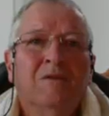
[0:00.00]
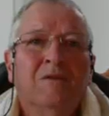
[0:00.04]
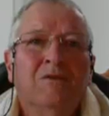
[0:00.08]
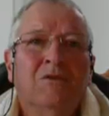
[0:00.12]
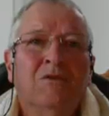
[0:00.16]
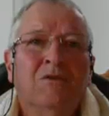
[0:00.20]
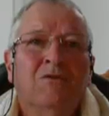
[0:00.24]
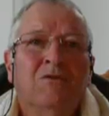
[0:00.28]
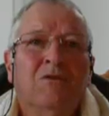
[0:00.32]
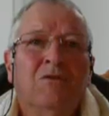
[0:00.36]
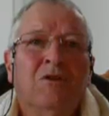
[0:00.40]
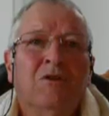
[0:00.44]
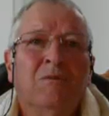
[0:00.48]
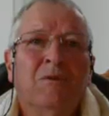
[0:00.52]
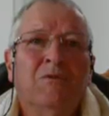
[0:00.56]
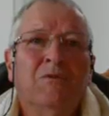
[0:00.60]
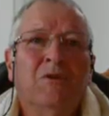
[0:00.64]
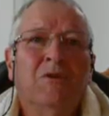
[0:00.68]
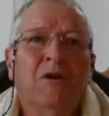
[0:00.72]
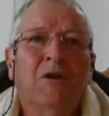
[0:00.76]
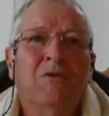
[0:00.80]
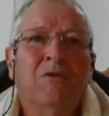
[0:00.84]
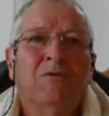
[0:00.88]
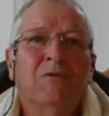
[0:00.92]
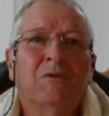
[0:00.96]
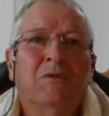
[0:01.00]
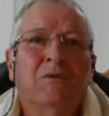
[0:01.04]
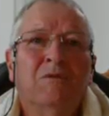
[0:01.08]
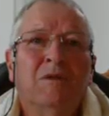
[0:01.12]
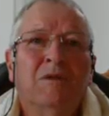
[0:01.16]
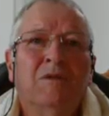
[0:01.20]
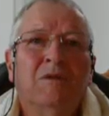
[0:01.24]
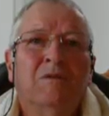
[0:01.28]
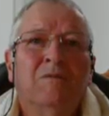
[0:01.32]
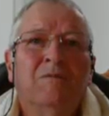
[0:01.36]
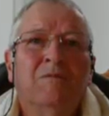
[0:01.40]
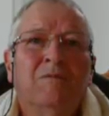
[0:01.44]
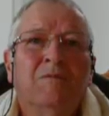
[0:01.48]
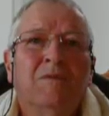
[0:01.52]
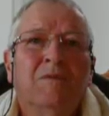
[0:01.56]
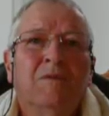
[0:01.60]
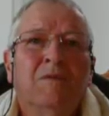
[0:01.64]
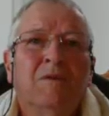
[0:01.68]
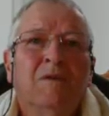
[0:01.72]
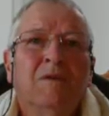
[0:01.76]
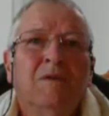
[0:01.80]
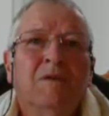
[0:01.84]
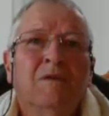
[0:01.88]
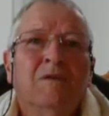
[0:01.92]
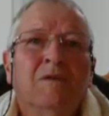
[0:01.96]
Deuteronomy 5.21
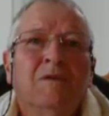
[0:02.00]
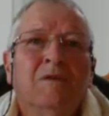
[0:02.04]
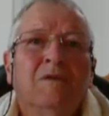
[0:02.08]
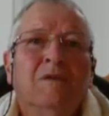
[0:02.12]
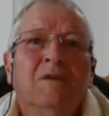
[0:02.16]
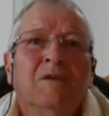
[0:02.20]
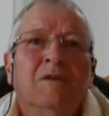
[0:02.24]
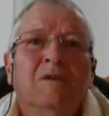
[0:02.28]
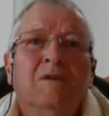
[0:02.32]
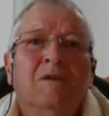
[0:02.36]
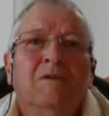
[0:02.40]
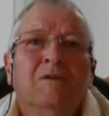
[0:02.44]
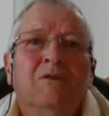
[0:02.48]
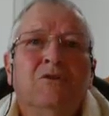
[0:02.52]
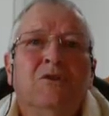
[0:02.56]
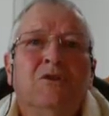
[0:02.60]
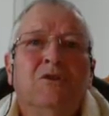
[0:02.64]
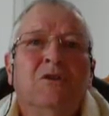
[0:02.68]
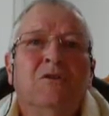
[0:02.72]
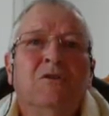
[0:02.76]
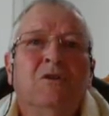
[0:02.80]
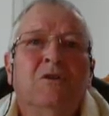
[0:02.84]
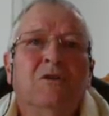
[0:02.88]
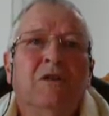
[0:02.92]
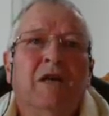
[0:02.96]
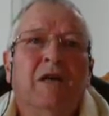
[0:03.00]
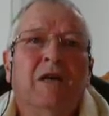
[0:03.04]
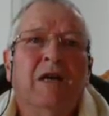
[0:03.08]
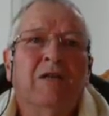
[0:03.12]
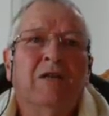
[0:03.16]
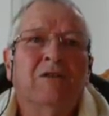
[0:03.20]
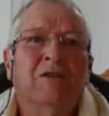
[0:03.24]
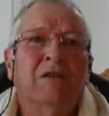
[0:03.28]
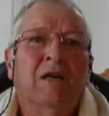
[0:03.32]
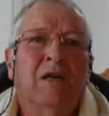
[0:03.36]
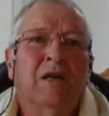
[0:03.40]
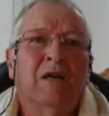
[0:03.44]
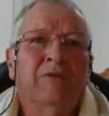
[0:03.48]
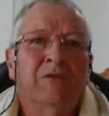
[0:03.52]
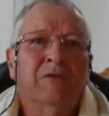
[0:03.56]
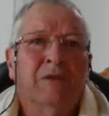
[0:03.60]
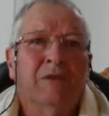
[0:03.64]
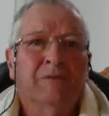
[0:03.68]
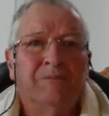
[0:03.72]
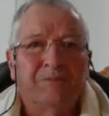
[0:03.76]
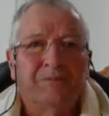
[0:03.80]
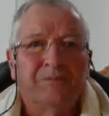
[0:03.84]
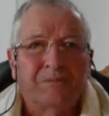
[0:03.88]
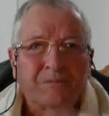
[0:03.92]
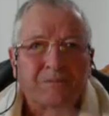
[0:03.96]
You shall not last
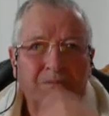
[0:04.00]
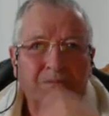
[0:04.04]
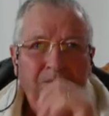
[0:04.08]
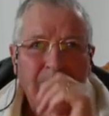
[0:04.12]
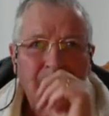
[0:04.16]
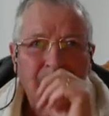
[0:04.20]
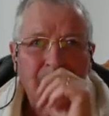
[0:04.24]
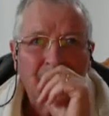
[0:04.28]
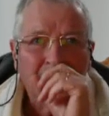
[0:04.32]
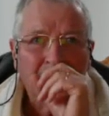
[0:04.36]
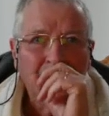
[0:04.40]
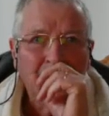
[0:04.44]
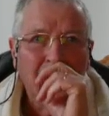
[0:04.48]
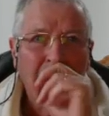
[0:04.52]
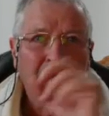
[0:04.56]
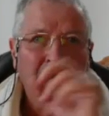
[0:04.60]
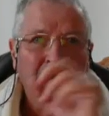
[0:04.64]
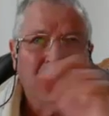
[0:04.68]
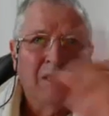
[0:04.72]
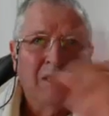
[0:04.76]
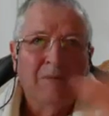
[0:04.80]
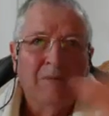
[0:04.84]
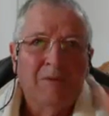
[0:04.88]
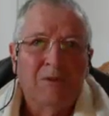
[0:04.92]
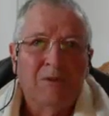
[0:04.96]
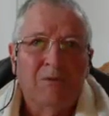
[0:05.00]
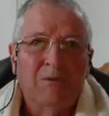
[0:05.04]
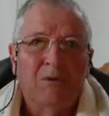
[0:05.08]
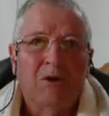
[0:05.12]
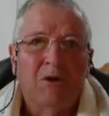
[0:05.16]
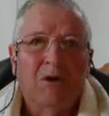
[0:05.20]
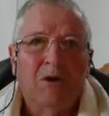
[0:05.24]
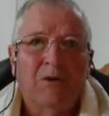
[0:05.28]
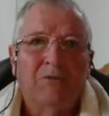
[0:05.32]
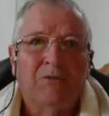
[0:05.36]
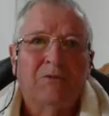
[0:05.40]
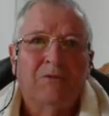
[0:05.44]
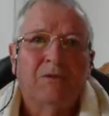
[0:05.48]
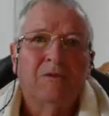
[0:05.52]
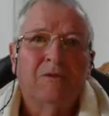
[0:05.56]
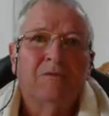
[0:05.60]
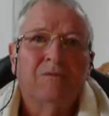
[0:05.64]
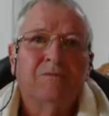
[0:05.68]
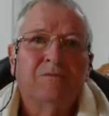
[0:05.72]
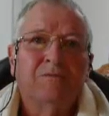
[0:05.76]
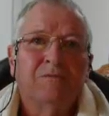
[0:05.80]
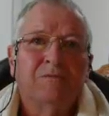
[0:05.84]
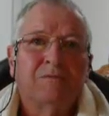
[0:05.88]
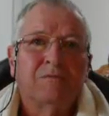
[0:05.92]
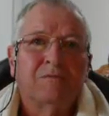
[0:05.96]
after your neighbour's wife.
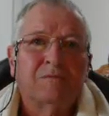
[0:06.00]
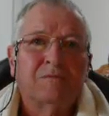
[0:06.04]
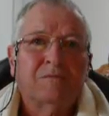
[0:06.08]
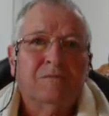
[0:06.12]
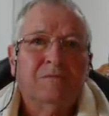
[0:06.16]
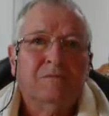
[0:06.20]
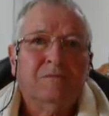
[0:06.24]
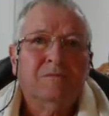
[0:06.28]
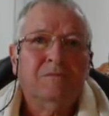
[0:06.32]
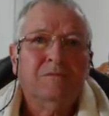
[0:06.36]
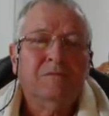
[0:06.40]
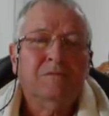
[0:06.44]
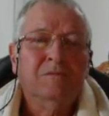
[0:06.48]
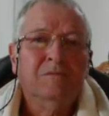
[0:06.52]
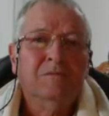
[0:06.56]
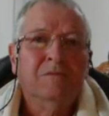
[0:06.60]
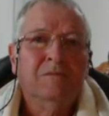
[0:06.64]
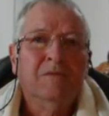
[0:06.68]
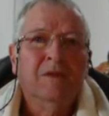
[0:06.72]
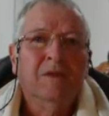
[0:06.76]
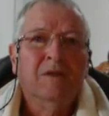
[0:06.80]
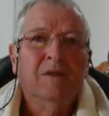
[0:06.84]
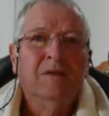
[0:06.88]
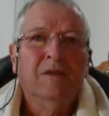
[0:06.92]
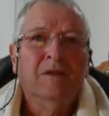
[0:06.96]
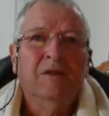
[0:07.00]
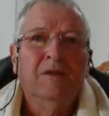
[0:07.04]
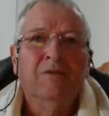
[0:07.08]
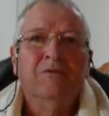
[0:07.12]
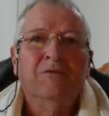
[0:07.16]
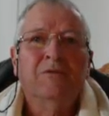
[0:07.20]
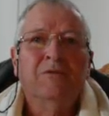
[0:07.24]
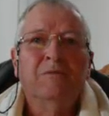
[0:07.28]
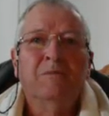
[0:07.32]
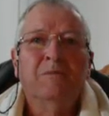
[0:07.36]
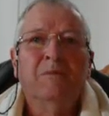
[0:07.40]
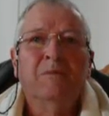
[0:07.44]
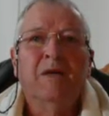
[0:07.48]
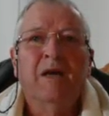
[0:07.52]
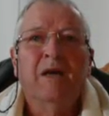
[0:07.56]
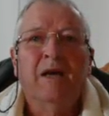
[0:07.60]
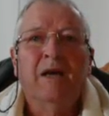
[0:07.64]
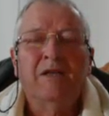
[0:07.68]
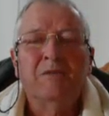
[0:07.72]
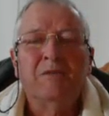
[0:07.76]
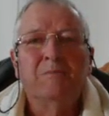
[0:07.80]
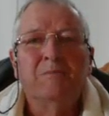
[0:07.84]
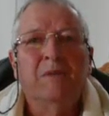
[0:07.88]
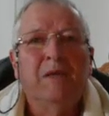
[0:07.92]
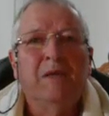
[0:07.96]
Now for
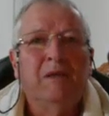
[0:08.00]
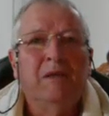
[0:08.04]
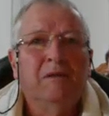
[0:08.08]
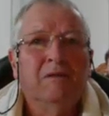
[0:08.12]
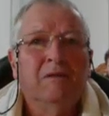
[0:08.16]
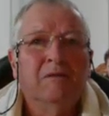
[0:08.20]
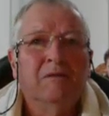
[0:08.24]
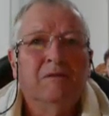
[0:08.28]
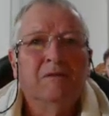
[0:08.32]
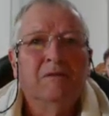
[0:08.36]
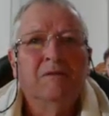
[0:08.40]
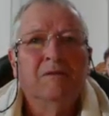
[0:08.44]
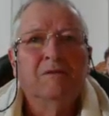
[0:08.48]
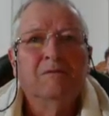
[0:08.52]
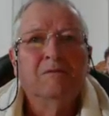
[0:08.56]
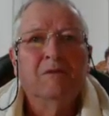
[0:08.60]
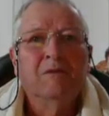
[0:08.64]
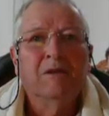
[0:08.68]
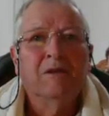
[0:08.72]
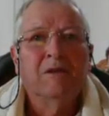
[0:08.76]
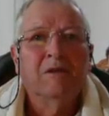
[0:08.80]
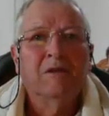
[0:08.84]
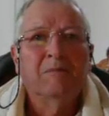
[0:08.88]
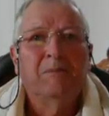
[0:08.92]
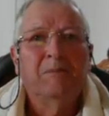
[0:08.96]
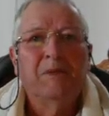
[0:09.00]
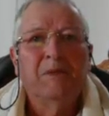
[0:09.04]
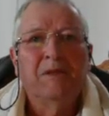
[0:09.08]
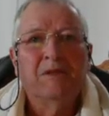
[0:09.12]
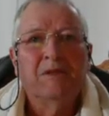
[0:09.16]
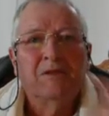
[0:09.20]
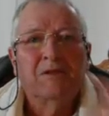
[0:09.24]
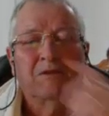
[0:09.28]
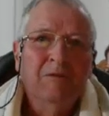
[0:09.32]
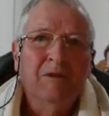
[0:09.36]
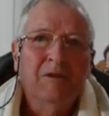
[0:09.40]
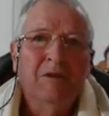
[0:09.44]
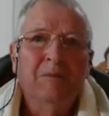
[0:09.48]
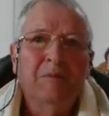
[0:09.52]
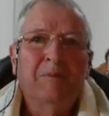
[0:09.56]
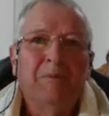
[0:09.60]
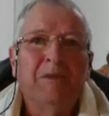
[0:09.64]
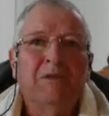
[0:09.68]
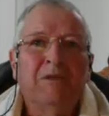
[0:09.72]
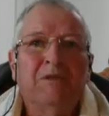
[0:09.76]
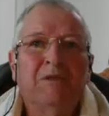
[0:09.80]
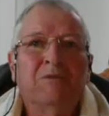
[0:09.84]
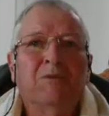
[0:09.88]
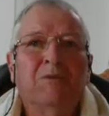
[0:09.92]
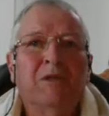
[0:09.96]
us men, one of the biggest, one of the
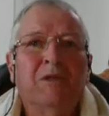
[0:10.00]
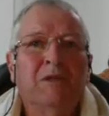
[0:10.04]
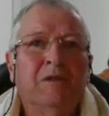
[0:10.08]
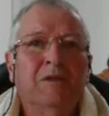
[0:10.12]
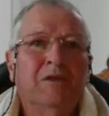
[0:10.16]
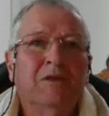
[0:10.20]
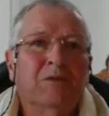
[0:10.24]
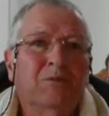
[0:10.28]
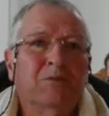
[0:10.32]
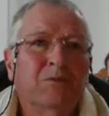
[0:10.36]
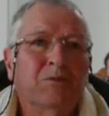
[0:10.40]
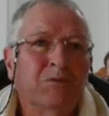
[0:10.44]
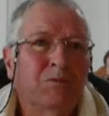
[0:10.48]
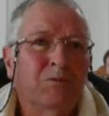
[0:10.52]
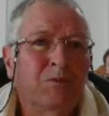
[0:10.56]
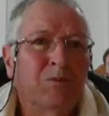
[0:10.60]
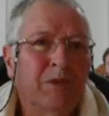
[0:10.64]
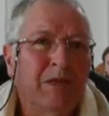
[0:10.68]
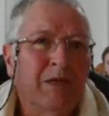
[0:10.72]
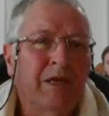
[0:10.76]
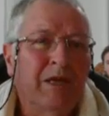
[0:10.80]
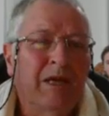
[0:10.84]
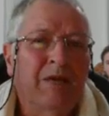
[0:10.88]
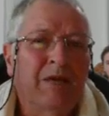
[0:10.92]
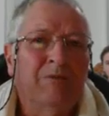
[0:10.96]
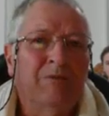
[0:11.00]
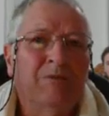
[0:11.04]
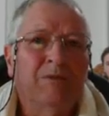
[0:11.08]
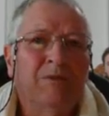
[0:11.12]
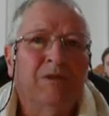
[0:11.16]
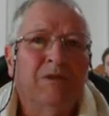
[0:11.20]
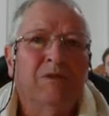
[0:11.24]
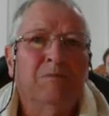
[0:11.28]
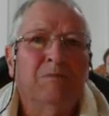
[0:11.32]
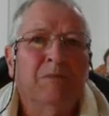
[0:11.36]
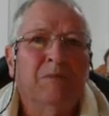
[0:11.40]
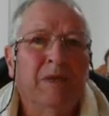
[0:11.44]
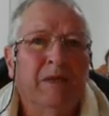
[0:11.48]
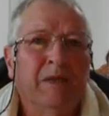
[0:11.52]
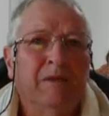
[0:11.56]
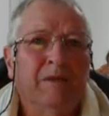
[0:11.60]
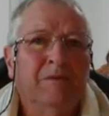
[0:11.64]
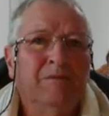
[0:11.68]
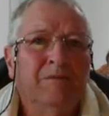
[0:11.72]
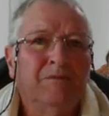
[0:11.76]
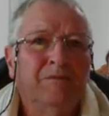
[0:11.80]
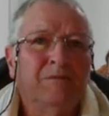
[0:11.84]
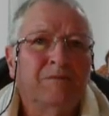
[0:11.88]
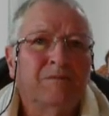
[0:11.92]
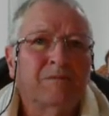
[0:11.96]
biggest weaknesses we have as
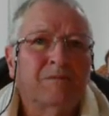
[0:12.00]
men